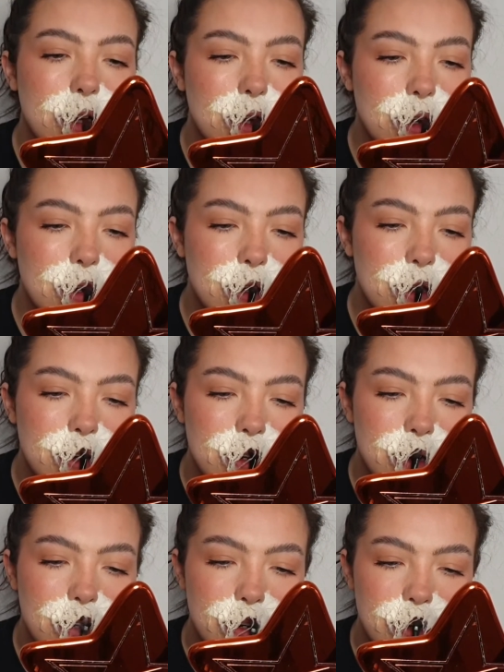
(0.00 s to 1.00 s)
and your
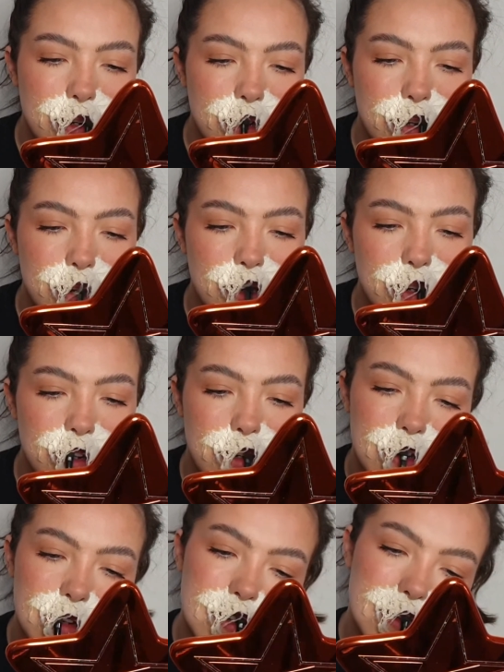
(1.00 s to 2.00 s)
entire thing's going to come
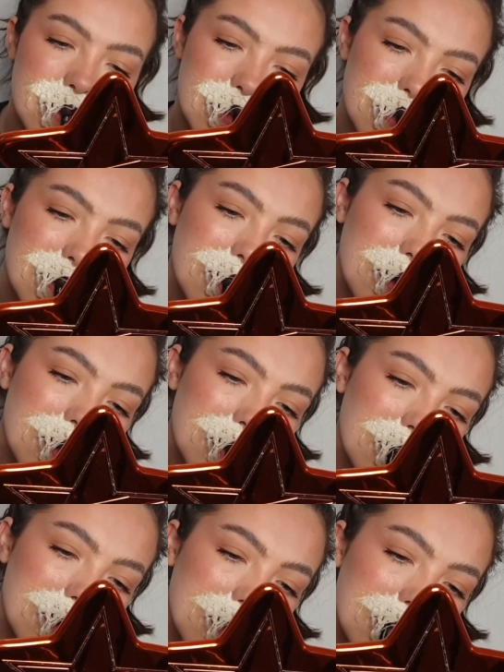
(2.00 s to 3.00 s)
off, so you don't want to do
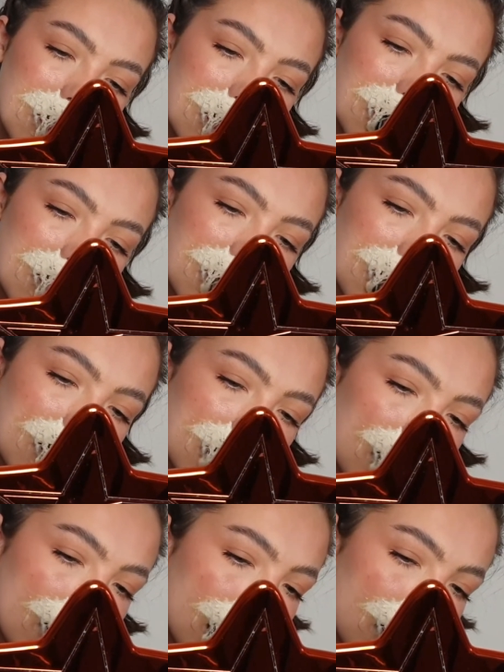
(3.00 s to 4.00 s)
that.
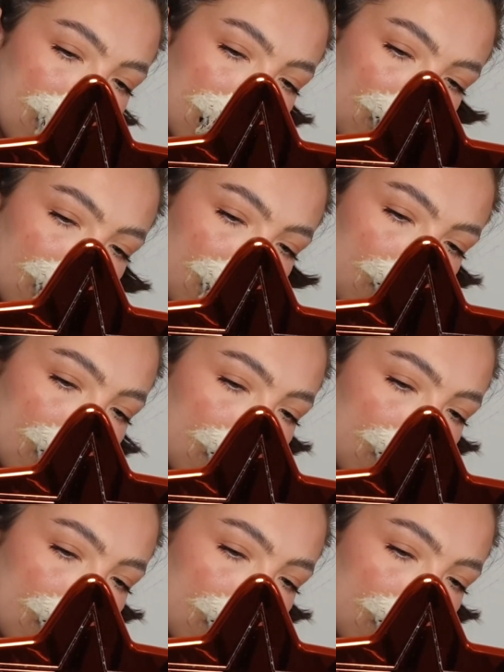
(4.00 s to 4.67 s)
Then I